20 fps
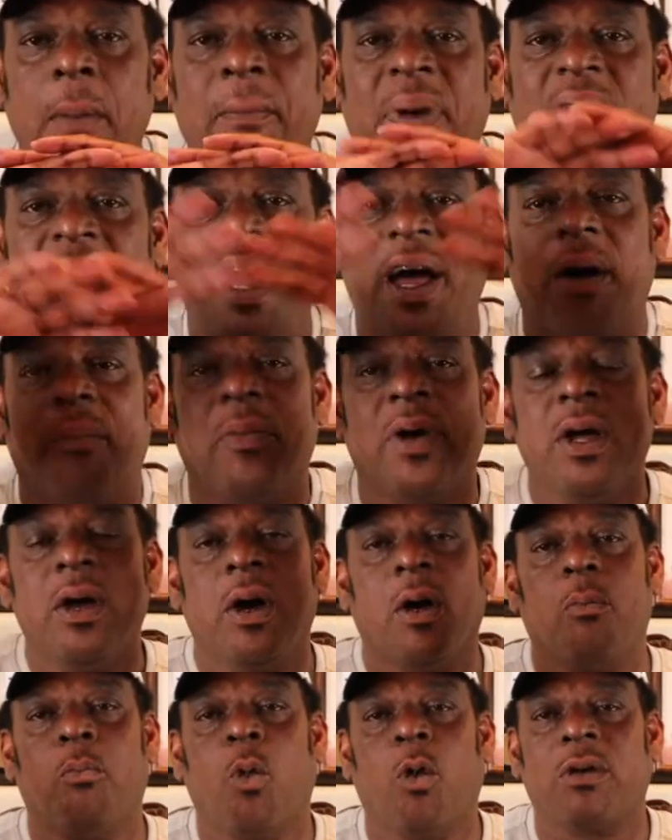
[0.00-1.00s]
But I am
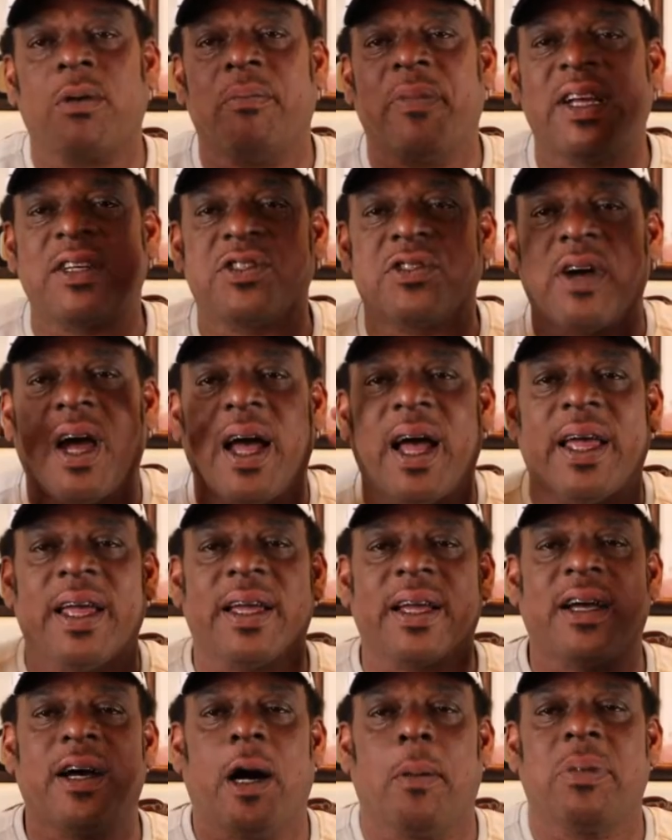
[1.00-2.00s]
want to make sure I
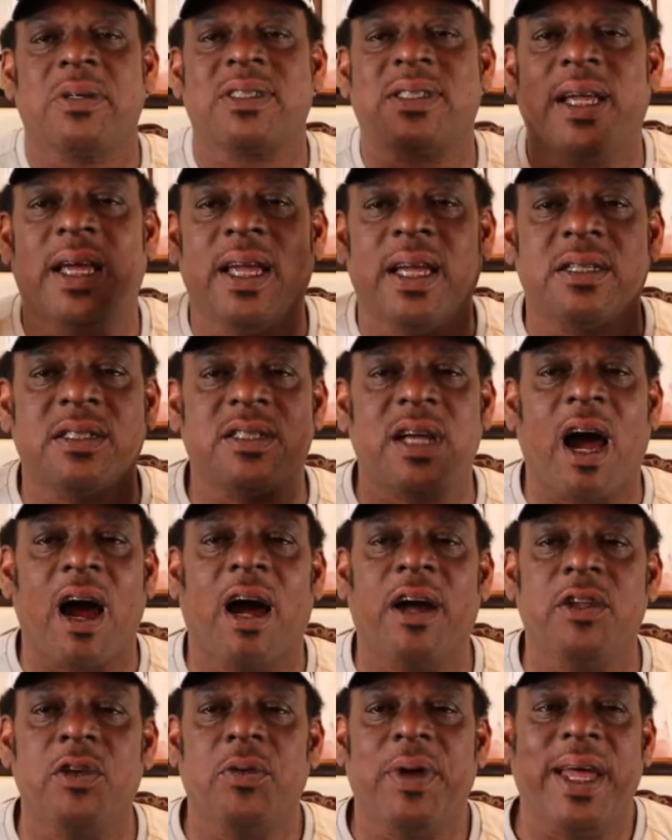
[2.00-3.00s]
encompass the
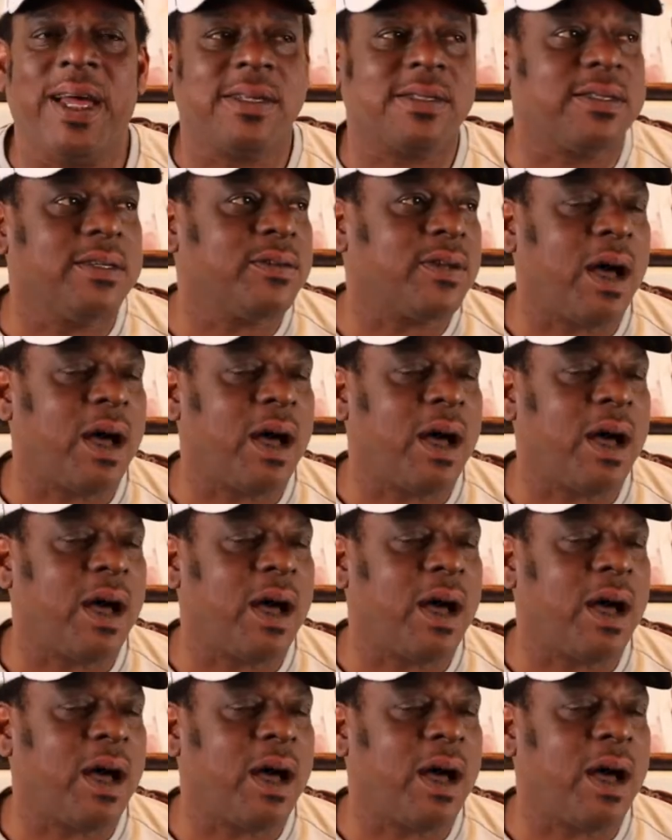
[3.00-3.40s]
entire U.S.